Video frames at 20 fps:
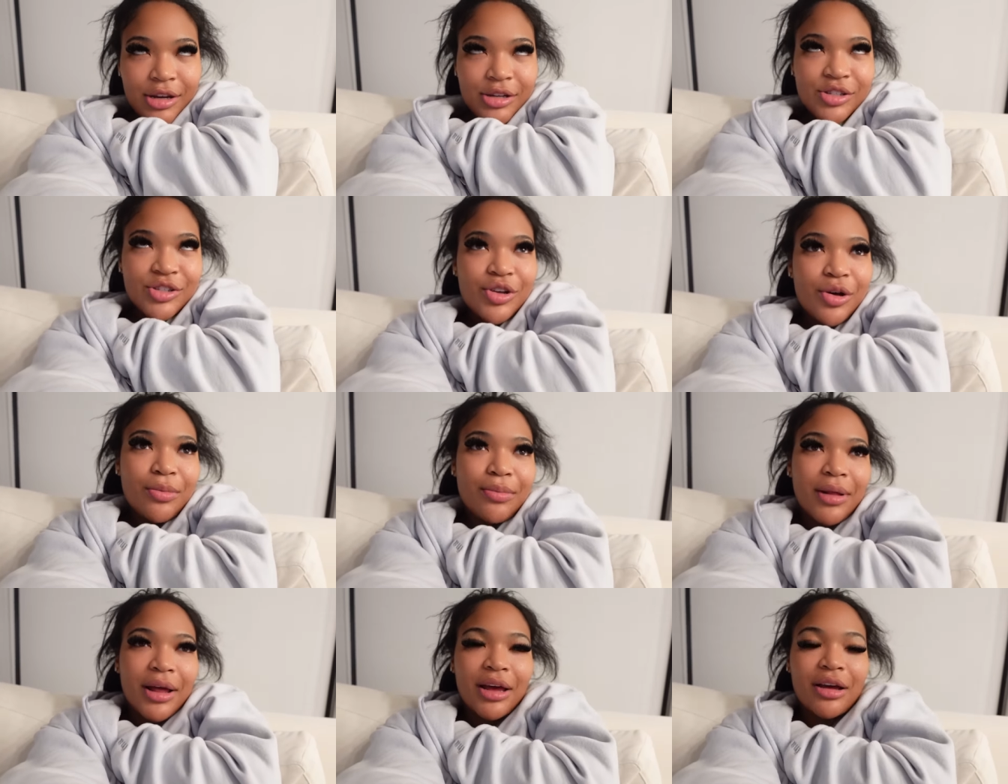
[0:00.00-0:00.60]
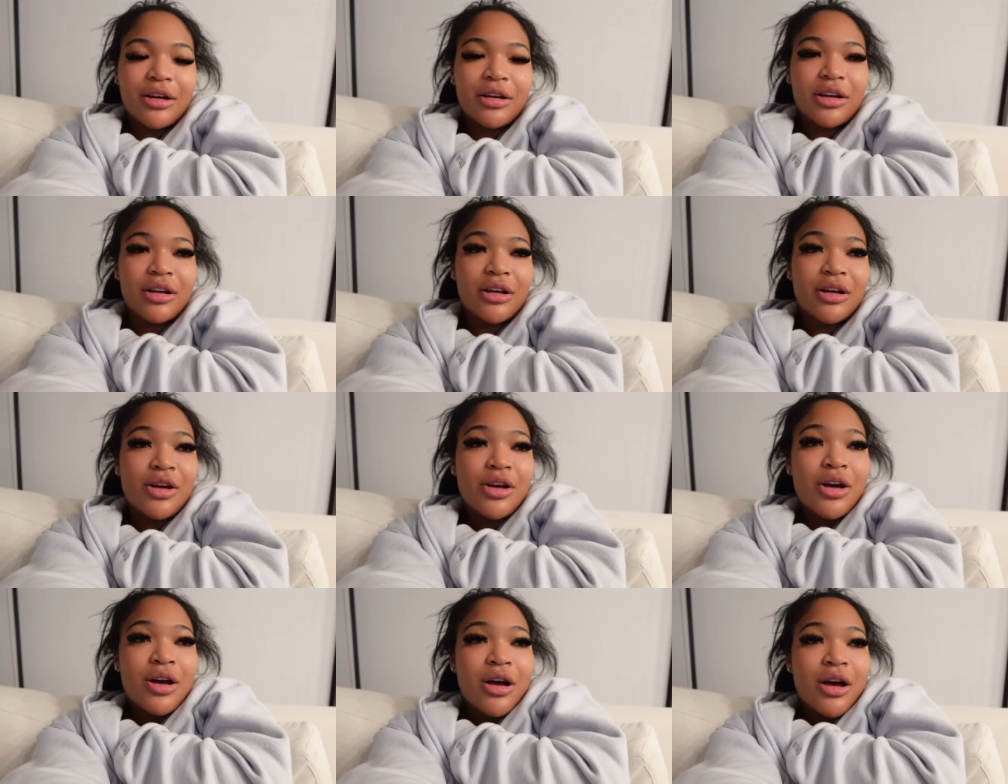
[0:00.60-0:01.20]
So I'm like, ugh.
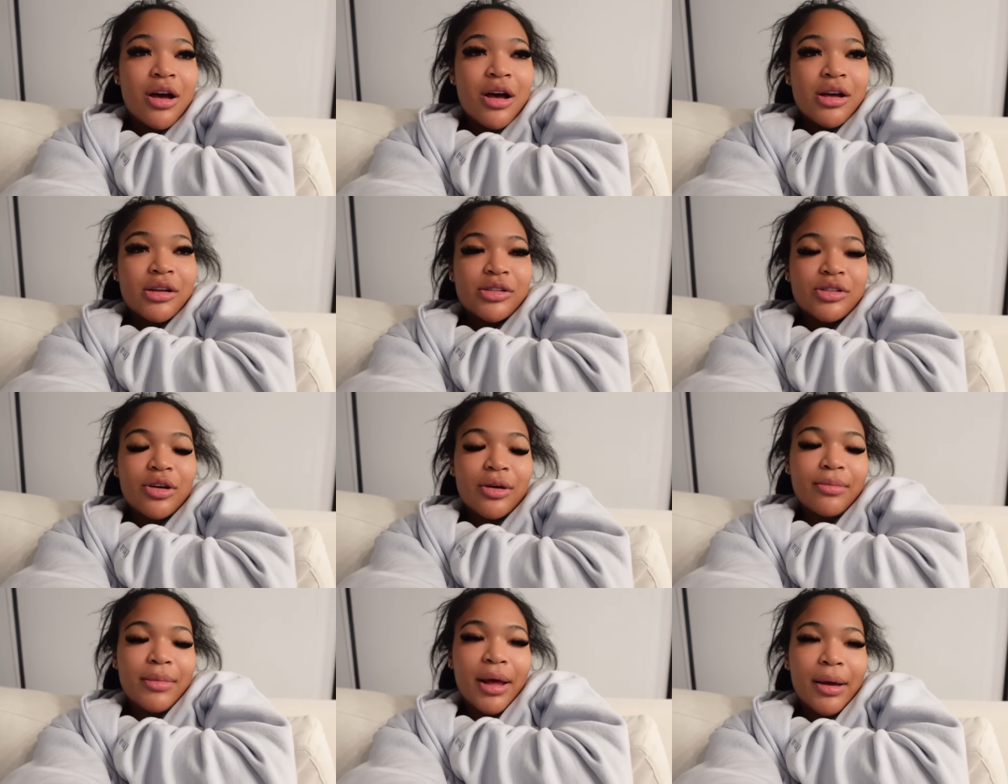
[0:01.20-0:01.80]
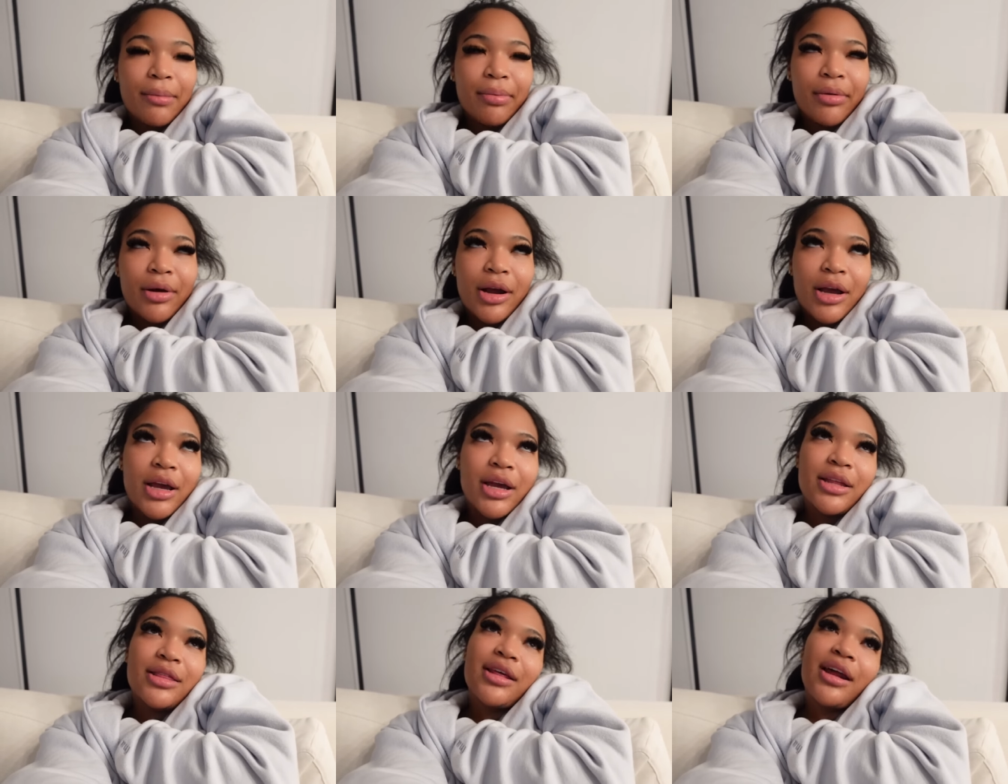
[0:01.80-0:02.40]
So I'm like
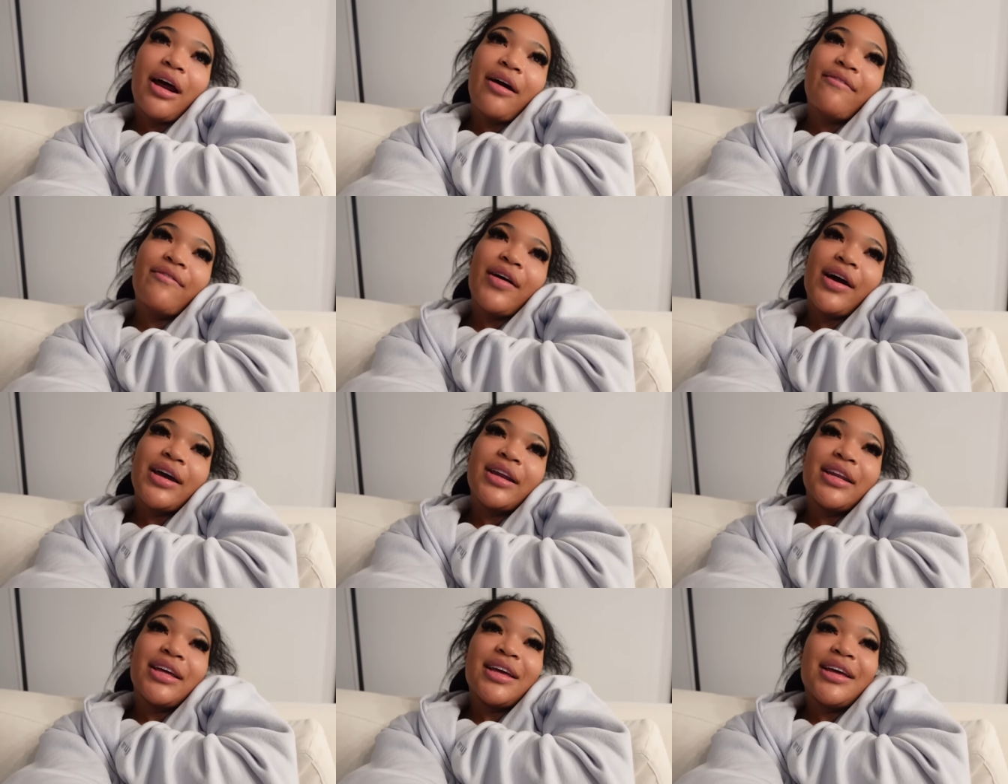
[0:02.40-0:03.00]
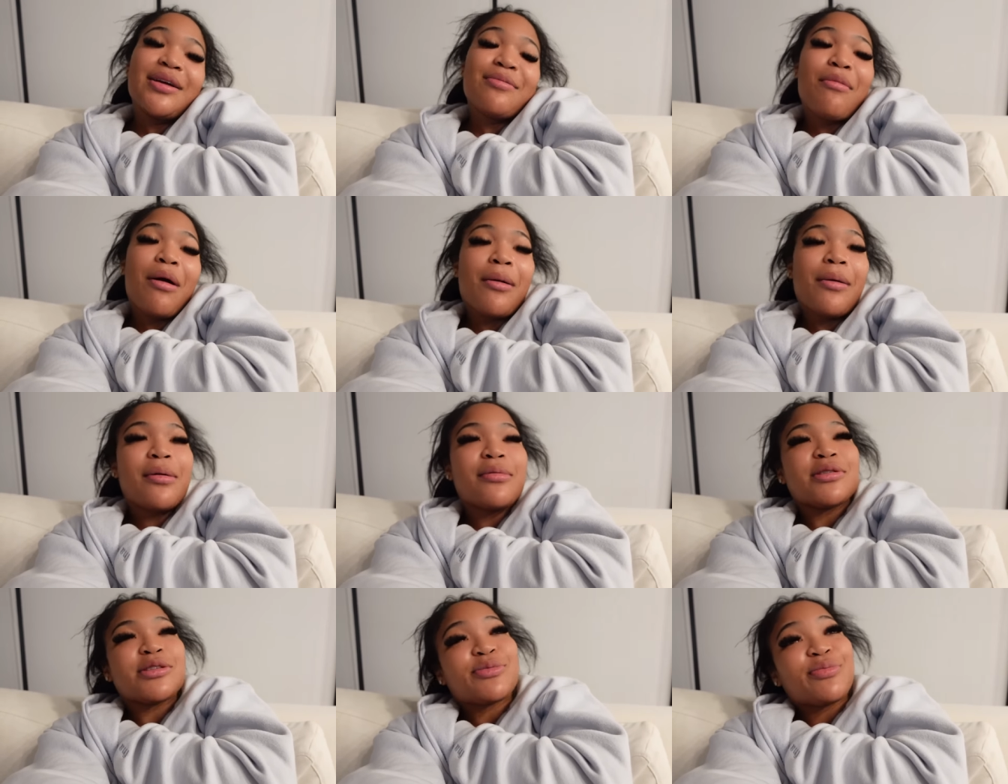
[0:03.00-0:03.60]
praying that I find it. My
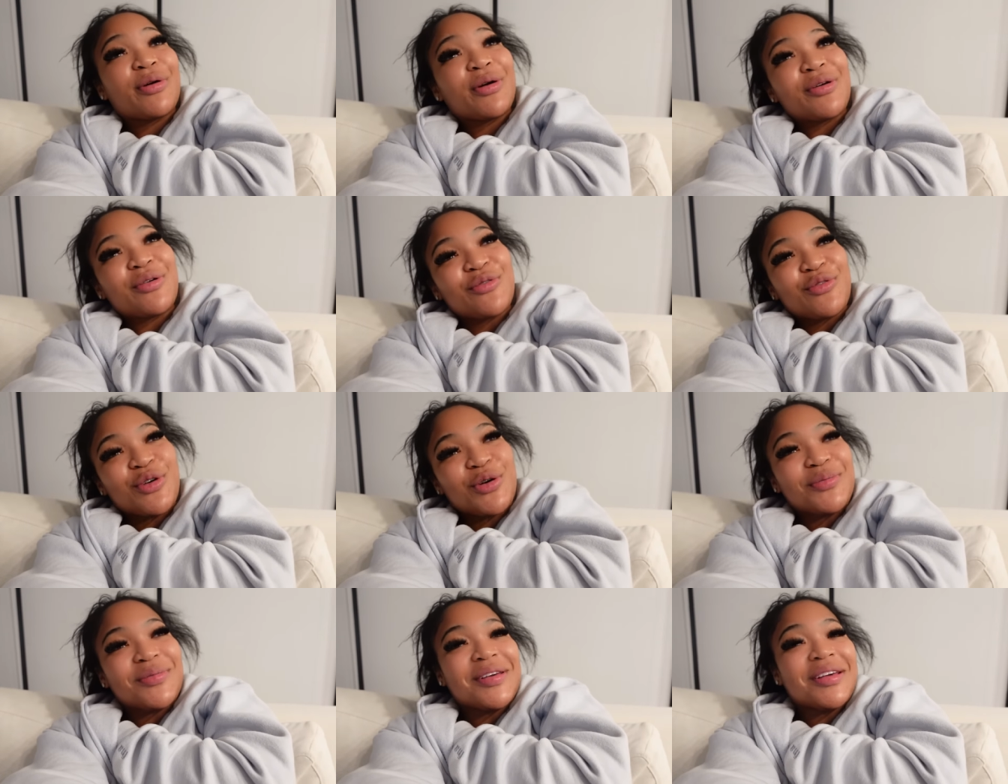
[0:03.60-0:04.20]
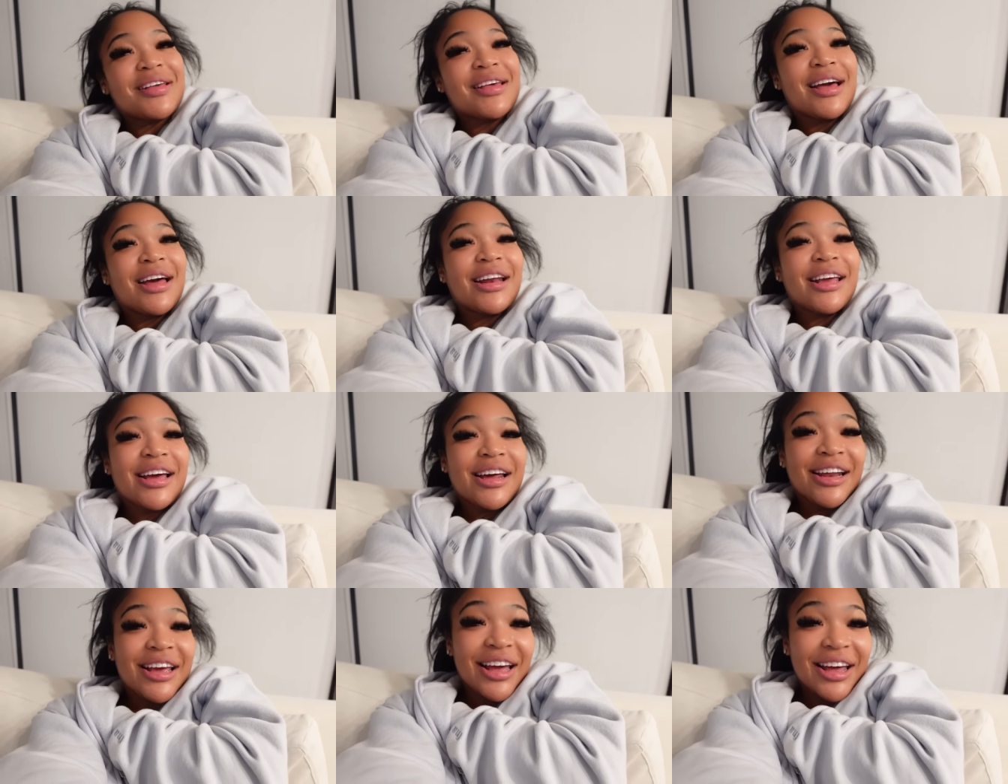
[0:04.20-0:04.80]
mom was praying for me. Yada
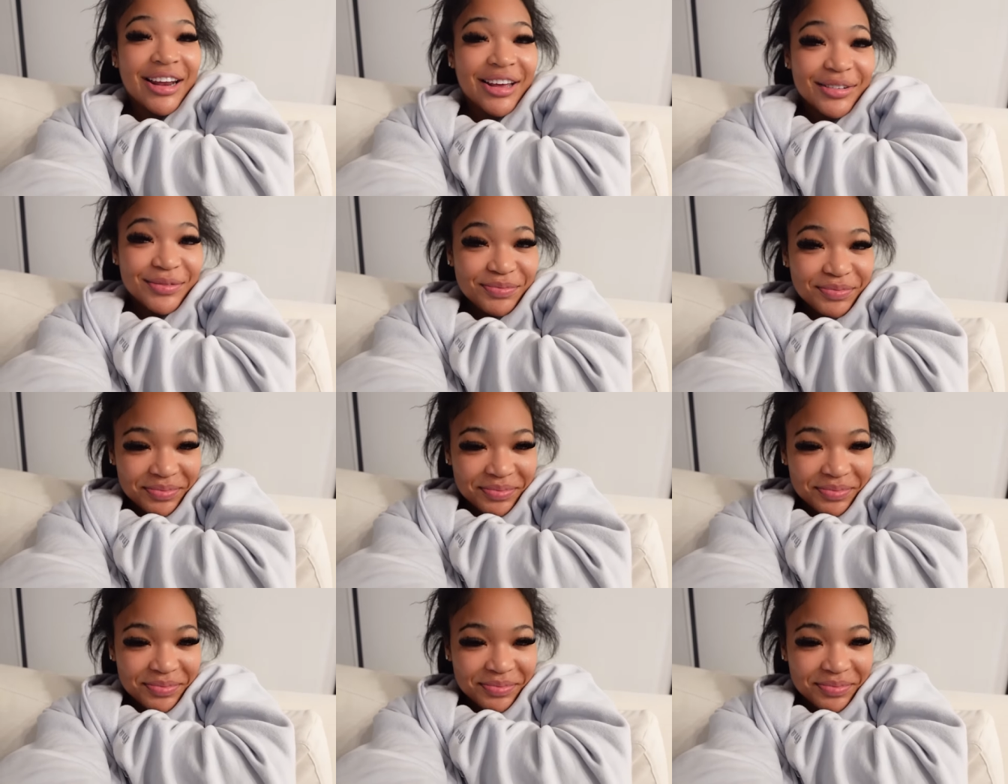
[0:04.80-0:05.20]
yada yada.